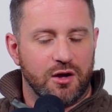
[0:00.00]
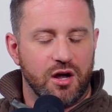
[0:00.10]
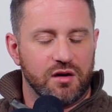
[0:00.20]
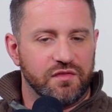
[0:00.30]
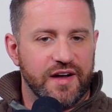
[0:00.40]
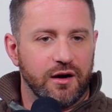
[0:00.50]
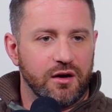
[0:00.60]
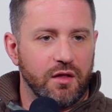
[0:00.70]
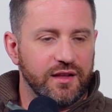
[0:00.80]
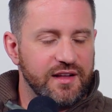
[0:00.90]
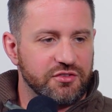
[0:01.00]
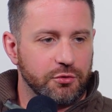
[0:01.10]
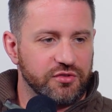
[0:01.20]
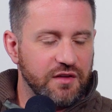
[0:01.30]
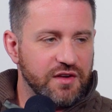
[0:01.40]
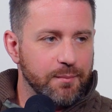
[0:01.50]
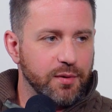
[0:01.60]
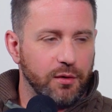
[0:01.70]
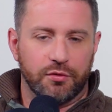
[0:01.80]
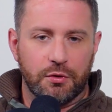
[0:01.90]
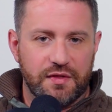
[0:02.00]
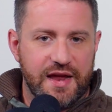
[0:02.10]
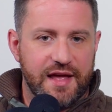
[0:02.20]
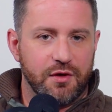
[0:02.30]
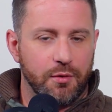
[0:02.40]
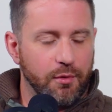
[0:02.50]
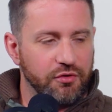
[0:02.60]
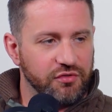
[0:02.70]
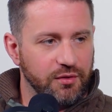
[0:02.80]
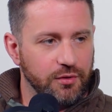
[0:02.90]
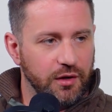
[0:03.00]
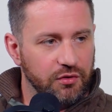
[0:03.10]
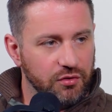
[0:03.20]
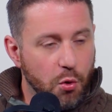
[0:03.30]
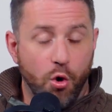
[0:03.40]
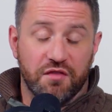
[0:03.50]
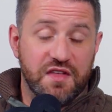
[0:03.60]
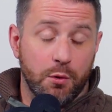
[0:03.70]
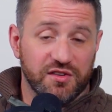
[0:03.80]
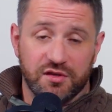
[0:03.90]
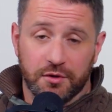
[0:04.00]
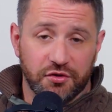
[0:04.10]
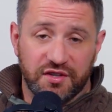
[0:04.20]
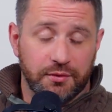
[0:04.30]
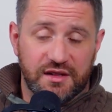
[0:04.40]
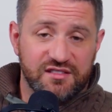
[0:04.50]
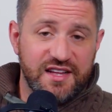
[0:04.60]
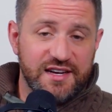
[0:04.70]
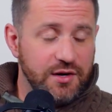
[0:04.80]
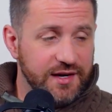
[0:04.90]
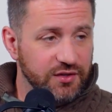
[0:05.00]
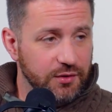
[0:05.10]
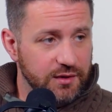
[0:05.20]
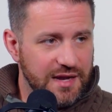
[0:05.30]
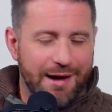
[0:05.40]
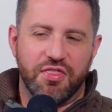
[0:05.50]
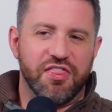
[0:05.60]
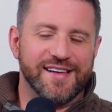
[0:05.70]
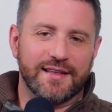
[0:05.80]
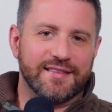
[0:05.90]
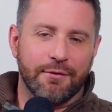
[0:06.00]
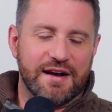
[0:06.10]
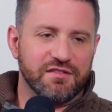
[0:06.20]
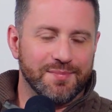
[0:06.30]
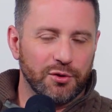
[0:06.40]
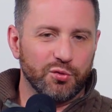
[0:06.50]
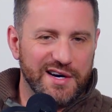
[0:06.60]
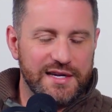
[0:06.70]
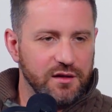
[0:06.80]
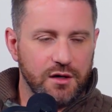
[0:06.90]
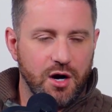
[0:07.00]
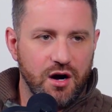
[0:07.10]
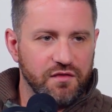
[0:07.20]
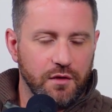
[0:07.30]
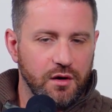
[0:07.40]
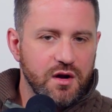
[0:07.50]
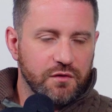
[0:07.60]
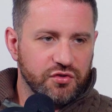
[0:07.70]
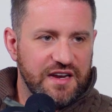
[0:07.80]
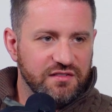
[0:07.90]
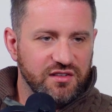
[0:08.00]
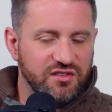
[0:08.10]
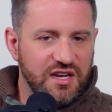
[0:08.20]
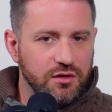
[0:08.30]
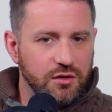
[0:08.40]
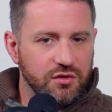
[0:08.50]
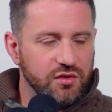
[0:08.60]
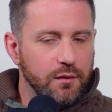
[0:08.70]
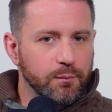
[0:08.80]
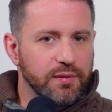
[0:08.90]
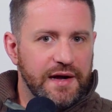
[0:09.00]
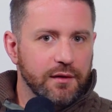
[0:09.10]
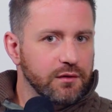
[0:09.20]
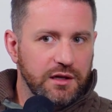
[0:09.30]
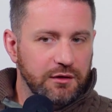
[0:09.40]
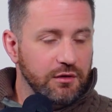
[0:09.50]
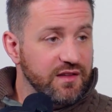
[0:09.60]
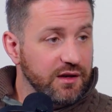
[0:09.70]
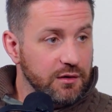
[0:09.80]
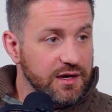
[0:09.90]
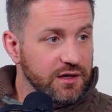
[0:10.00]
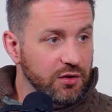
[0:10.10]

caught on fire and all the electrical stuff got burned through and they had no emergency release. Or if there was an emergency release, they didn't know how to do it. I would think that they would have to build one into the car for safety standards, but clearly they didn't know how to